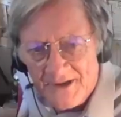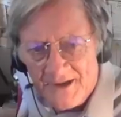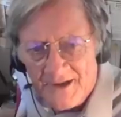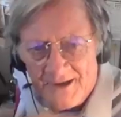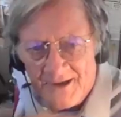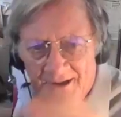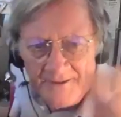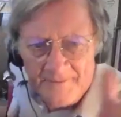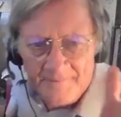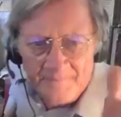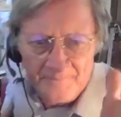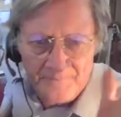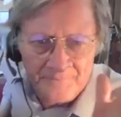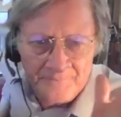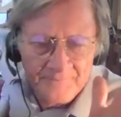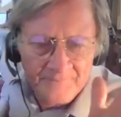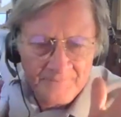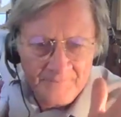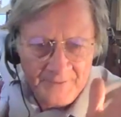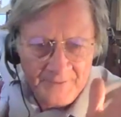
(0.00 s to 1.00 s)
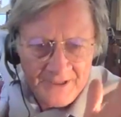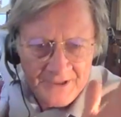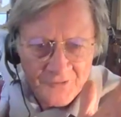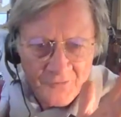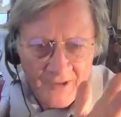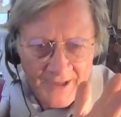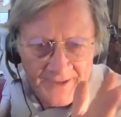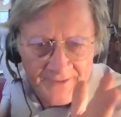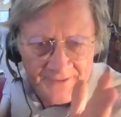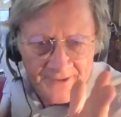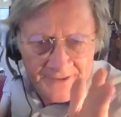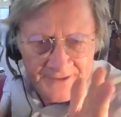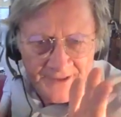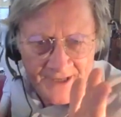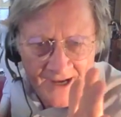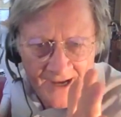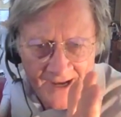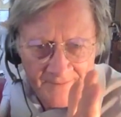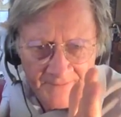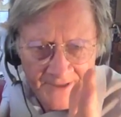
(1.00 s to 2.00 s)
um, between the
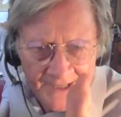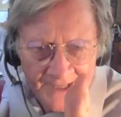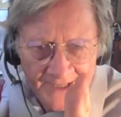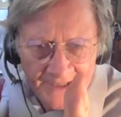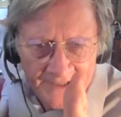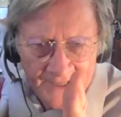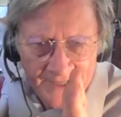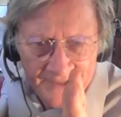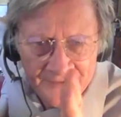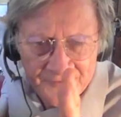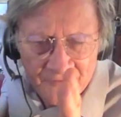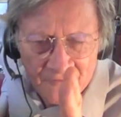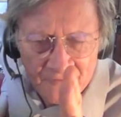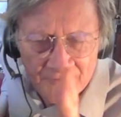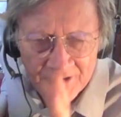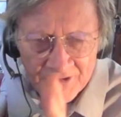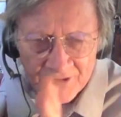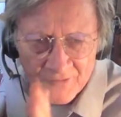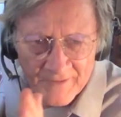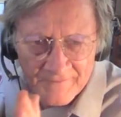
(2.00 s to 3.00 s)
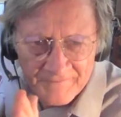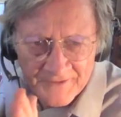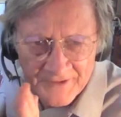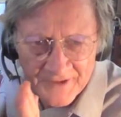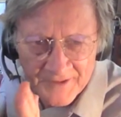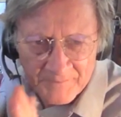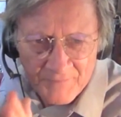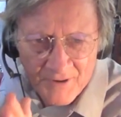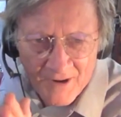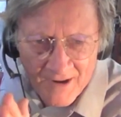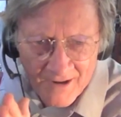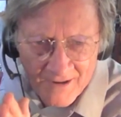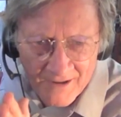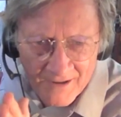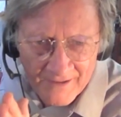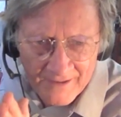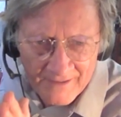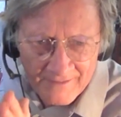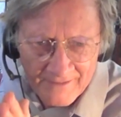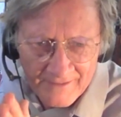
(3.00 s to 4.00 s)
time he and I sort of drifted
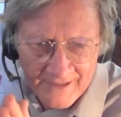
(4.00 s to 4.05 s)
apart